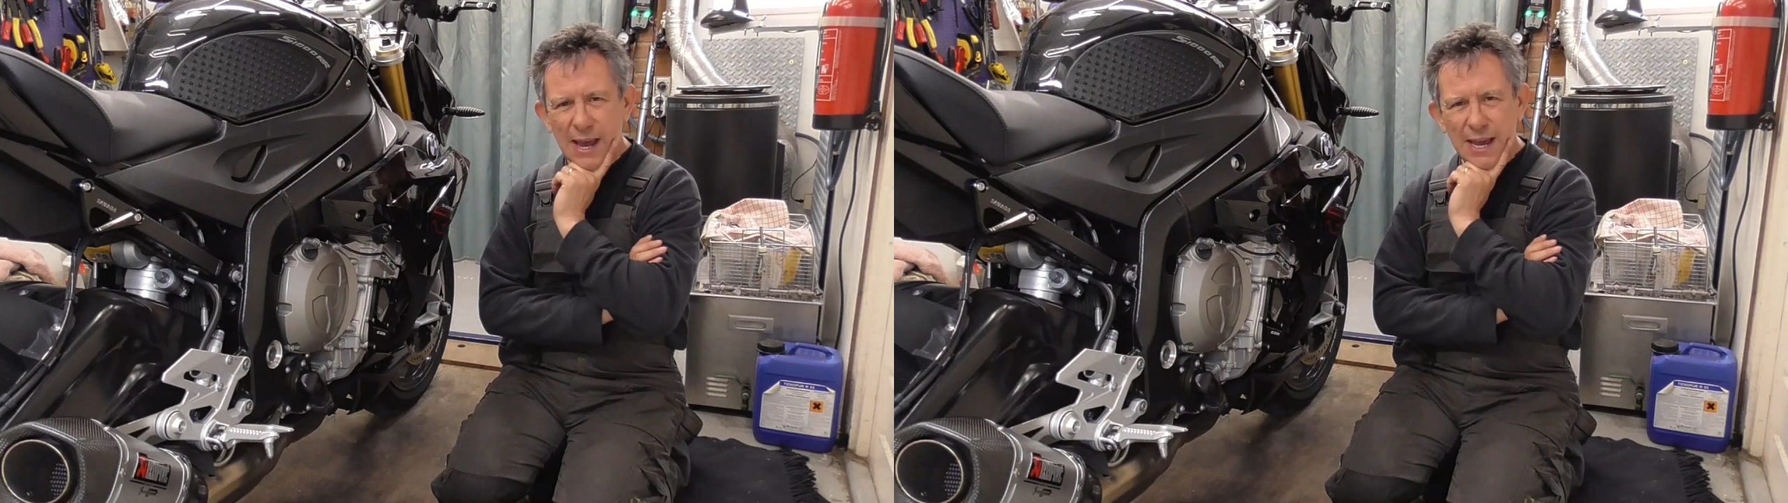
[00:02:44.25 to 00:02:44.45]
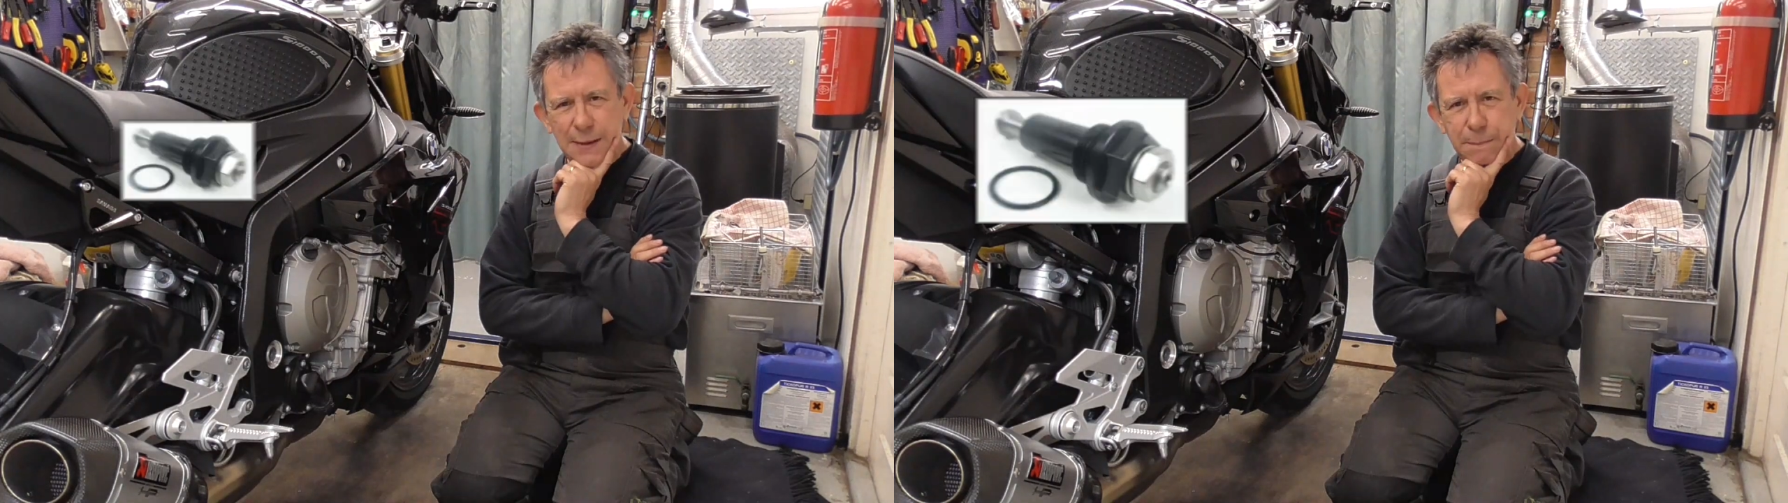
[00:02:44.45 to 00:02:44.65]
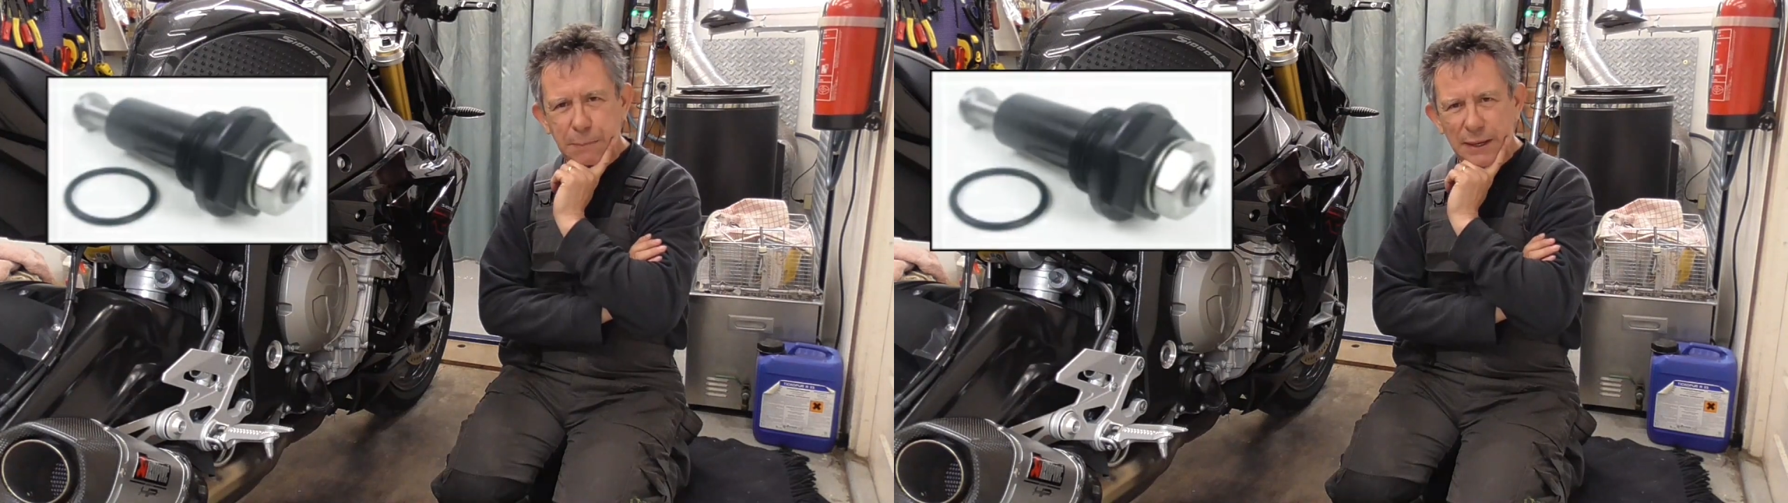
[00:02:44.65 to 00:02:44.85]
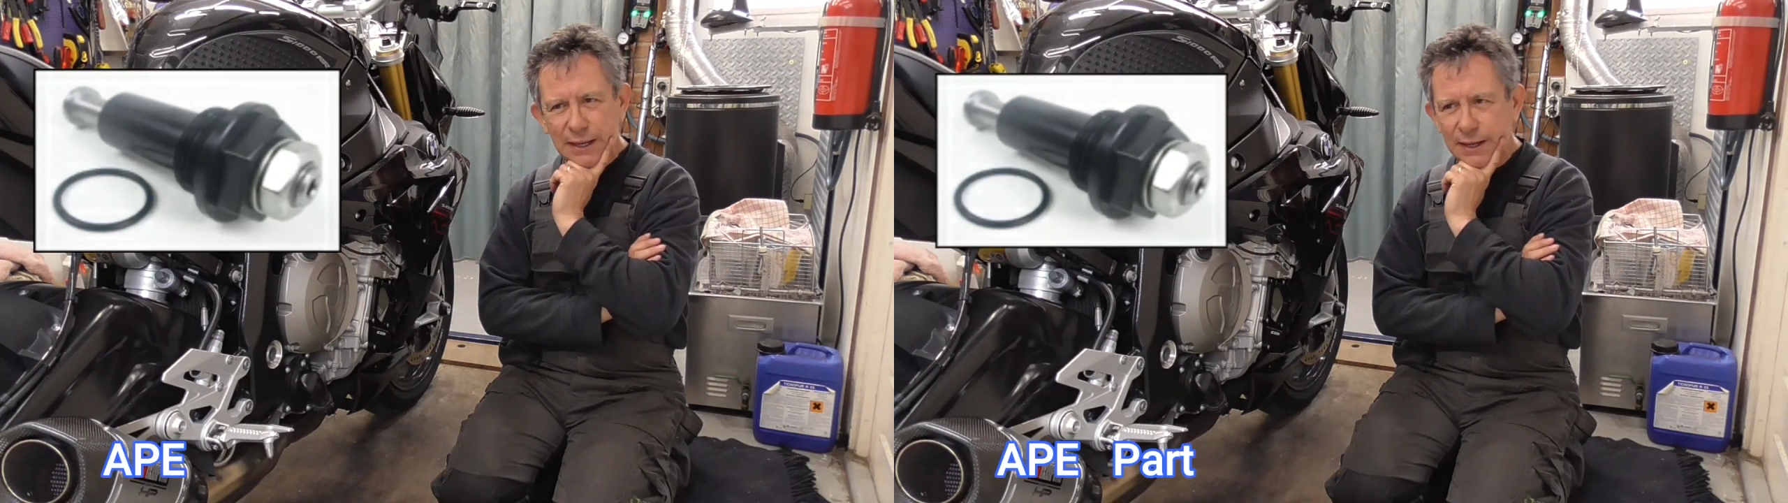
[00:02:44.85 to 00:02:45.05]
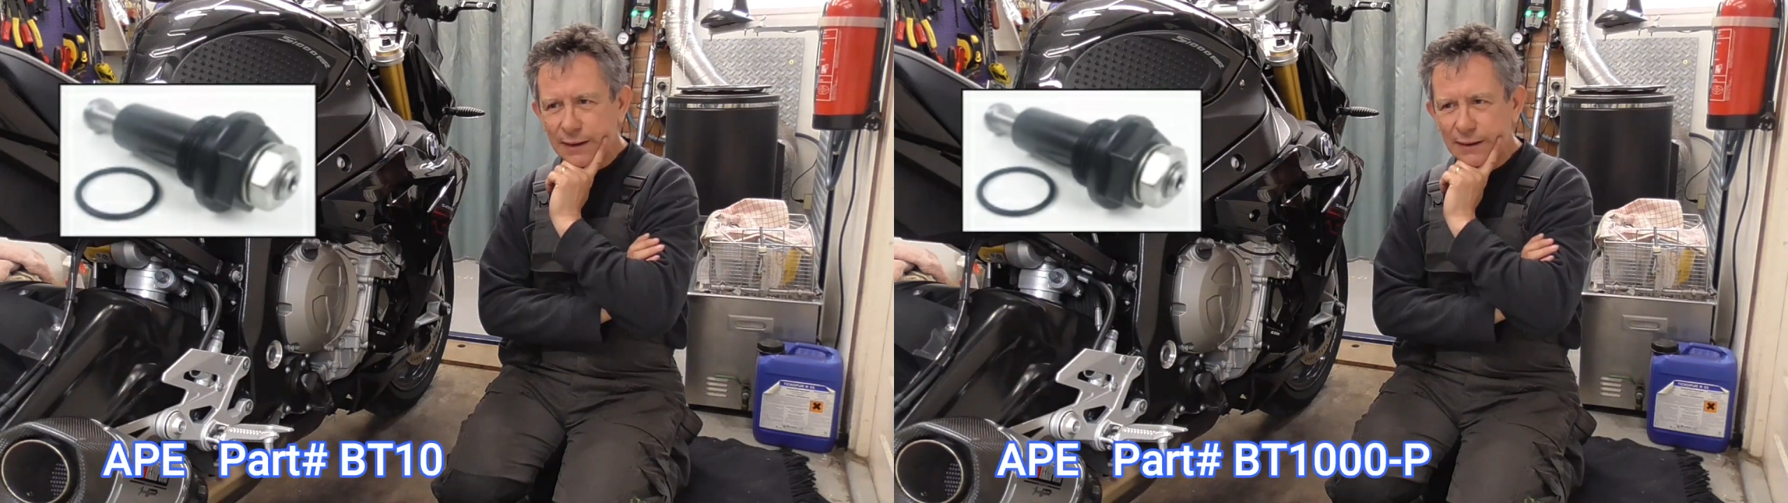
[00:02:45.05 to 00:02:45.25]

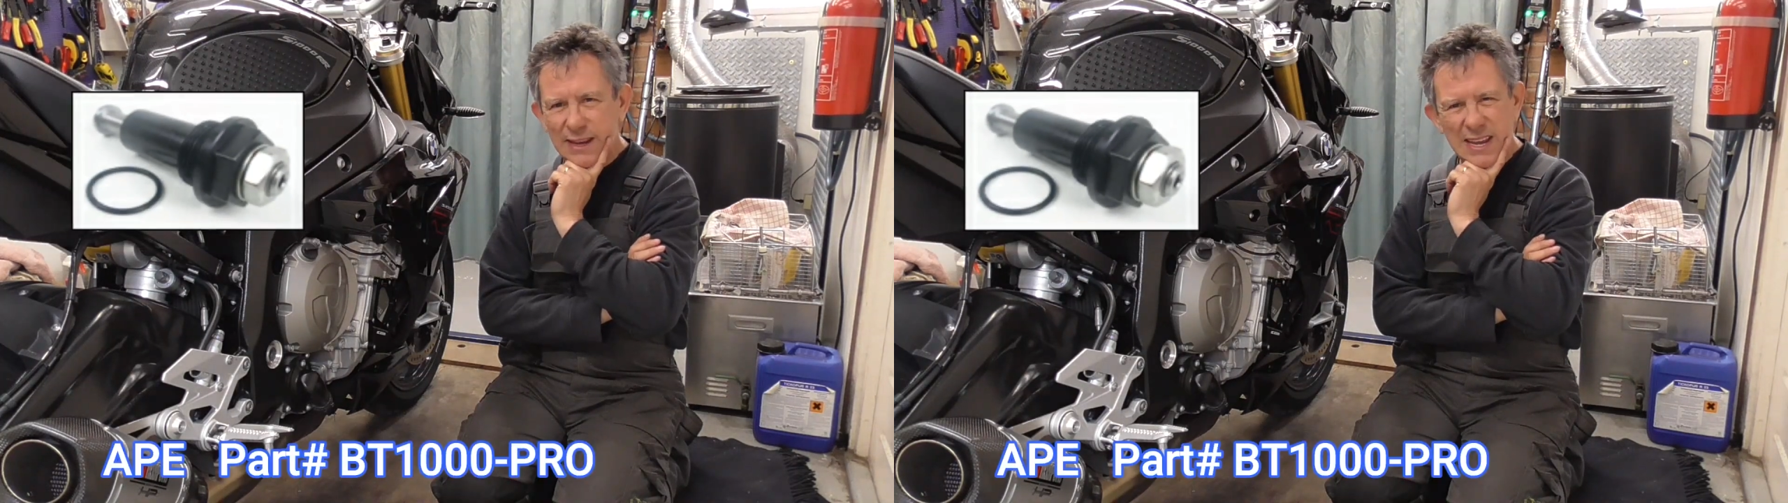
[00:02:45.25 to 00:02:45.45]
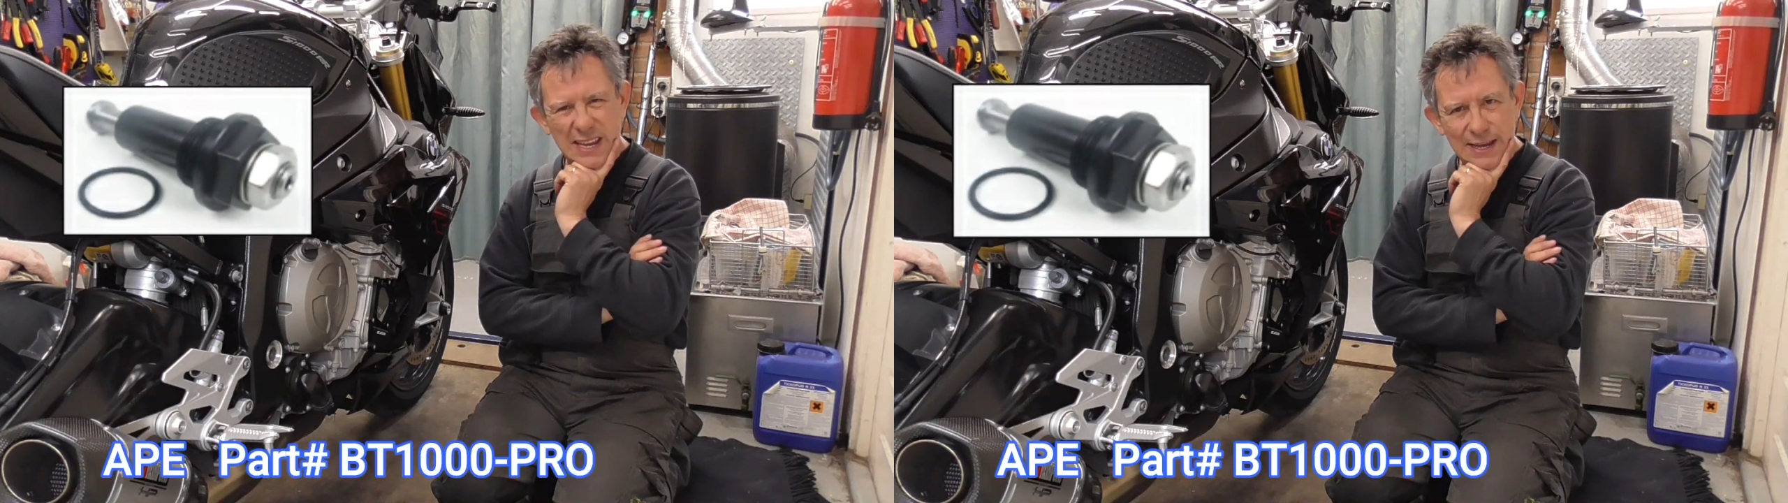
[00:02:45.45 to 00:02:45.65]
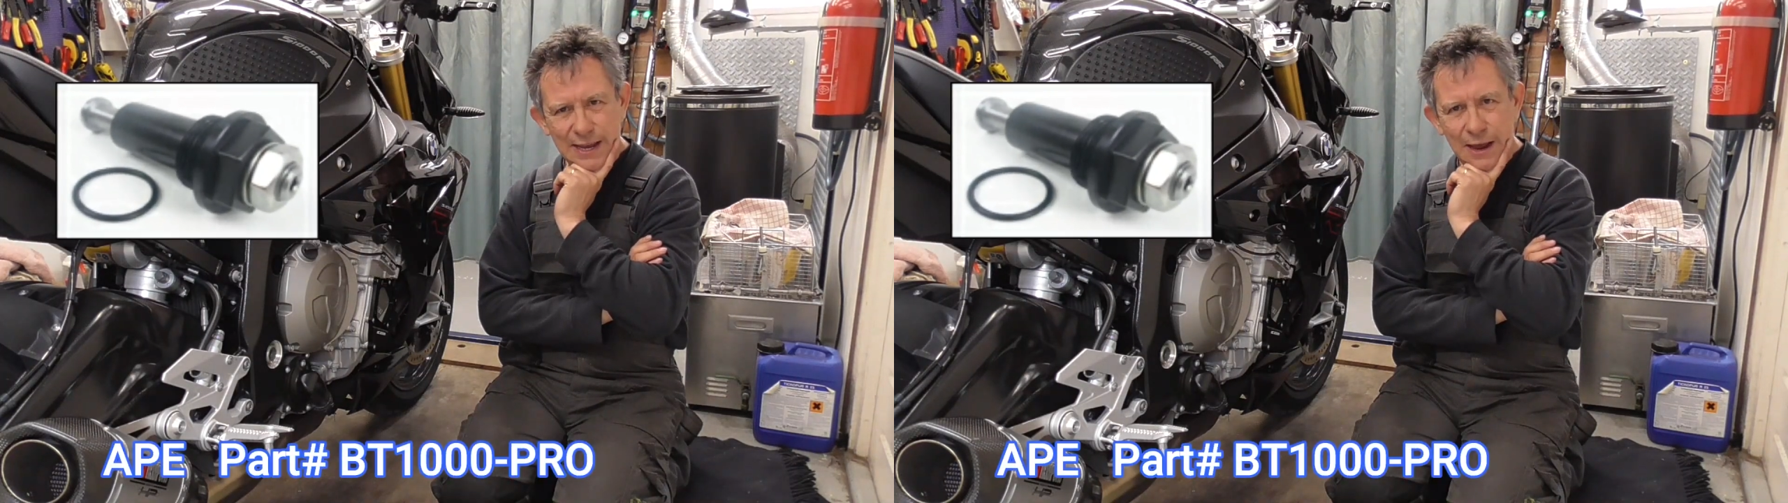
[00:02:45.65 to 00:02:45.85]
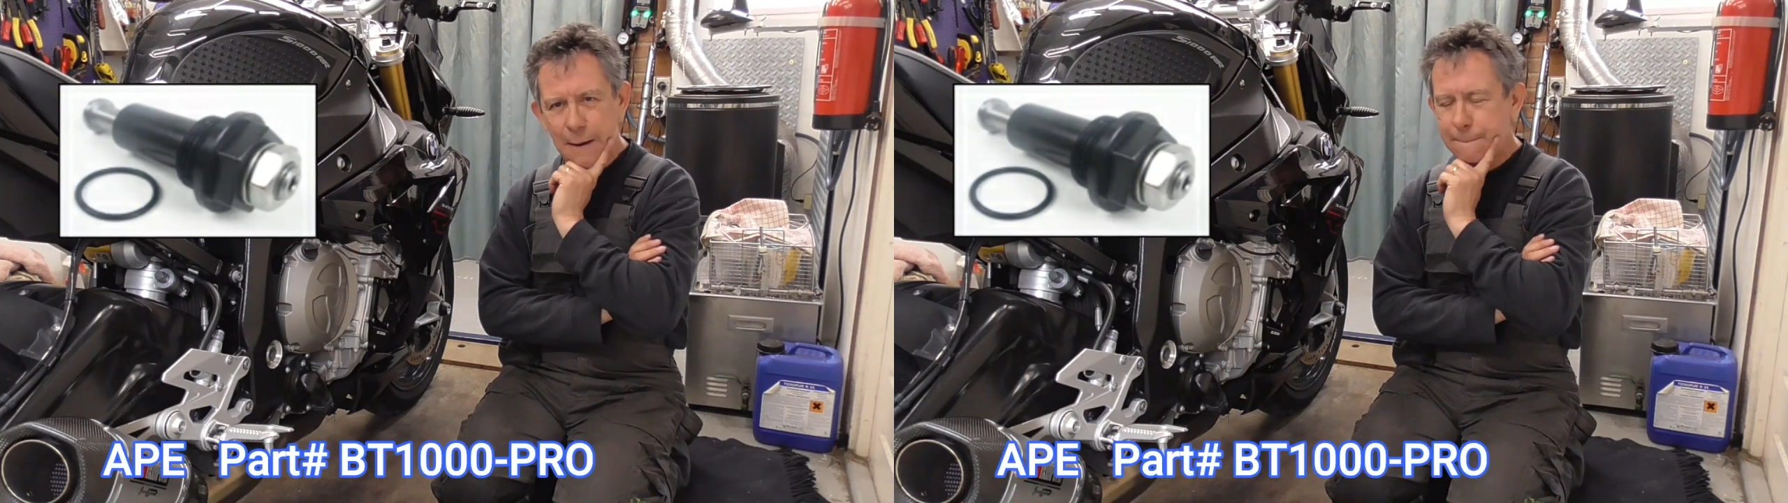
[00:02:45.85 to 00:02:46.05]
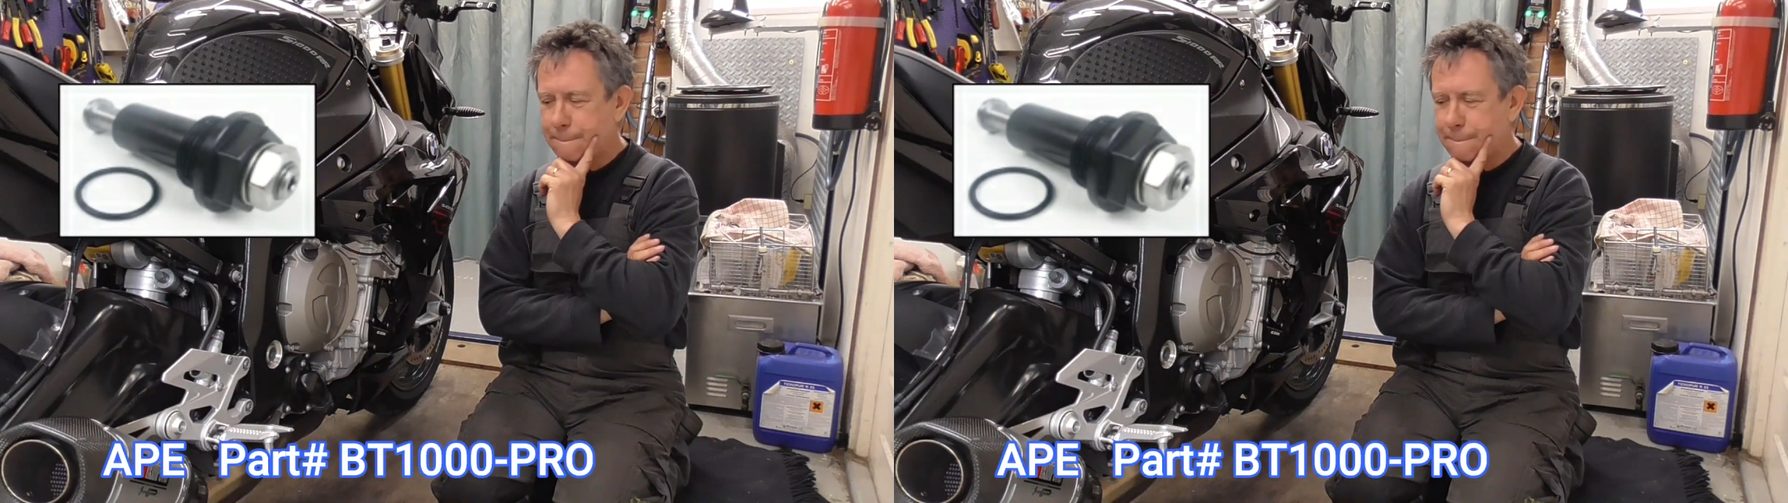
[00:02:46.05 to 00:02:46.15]
APE, who